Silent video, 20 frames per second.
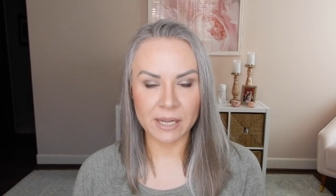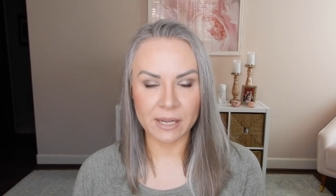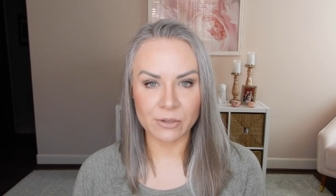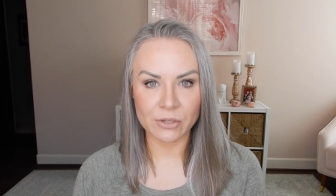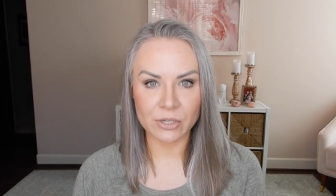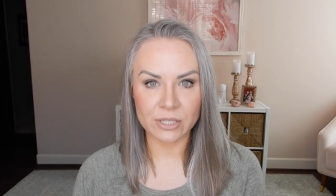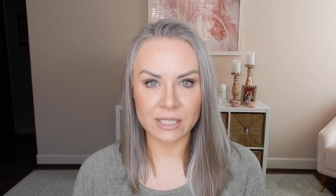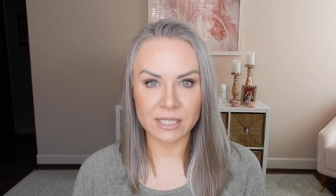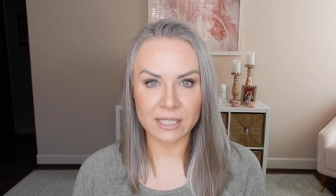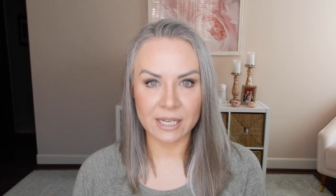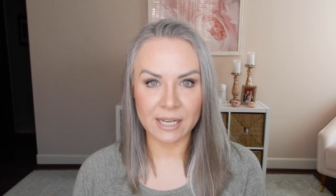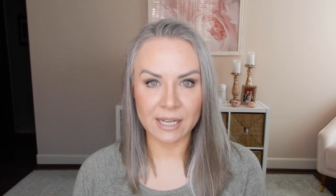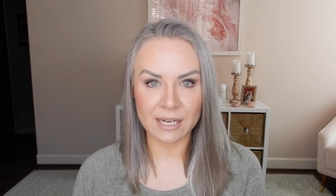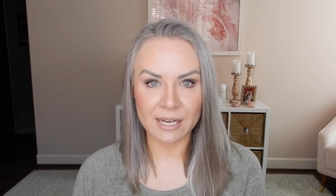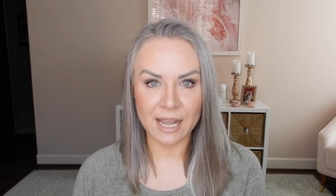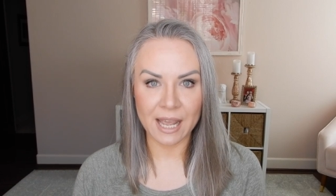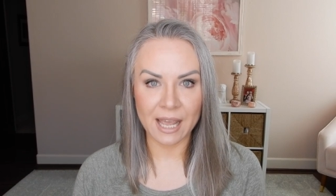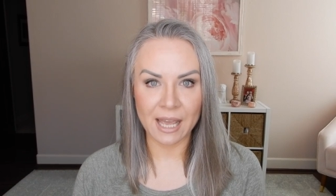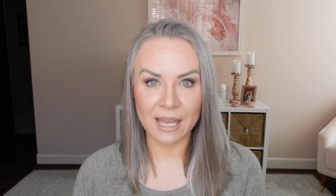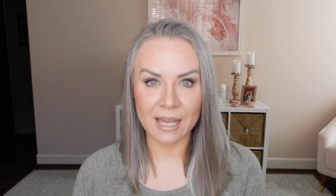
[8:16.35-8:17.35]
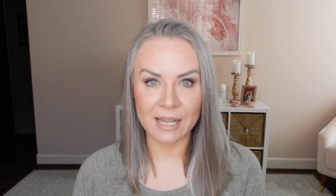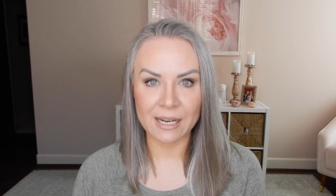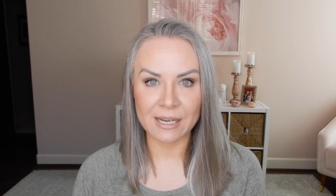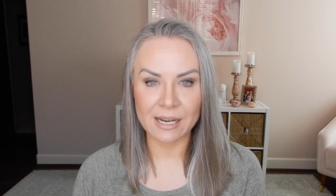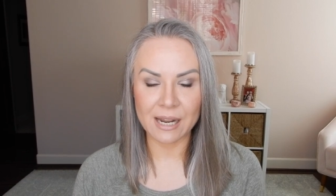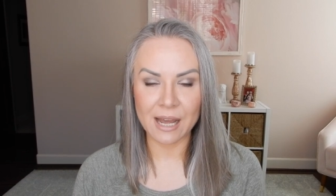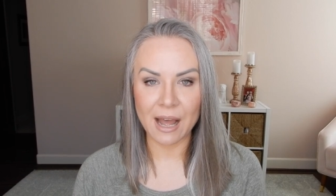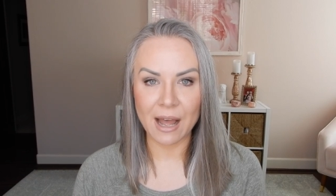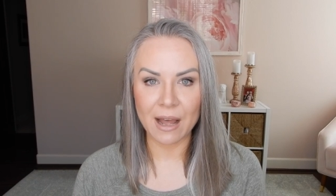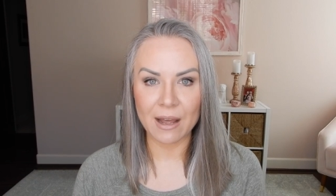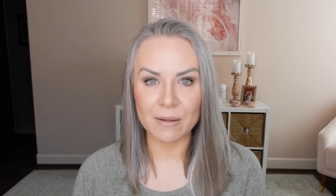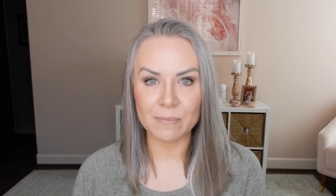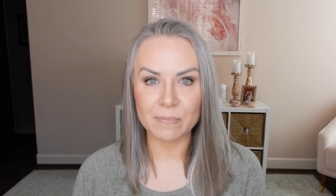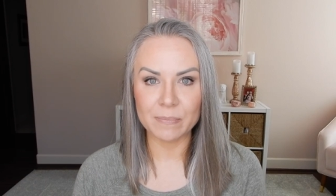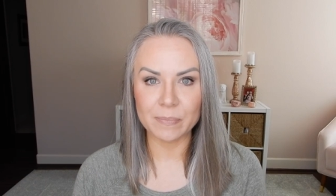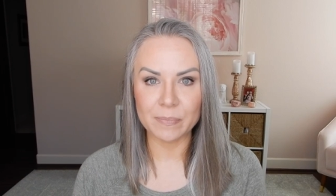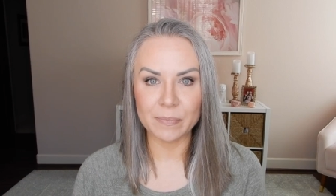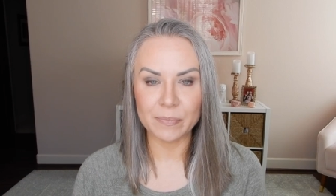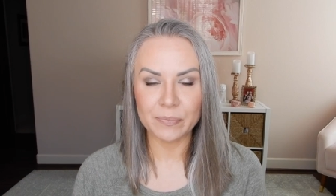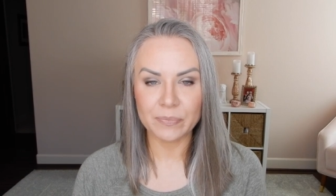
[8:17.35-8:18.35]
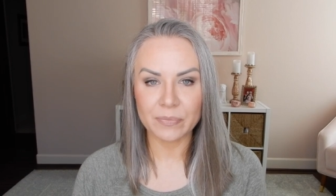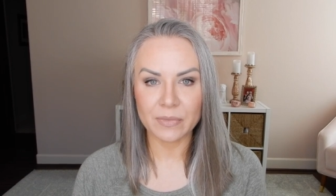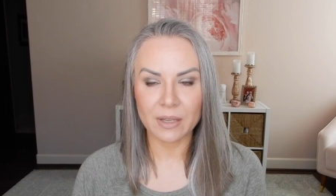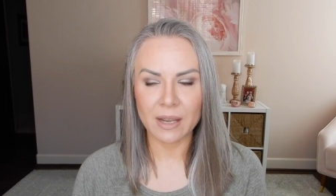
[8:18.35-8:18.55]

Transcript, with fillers: interested in, um,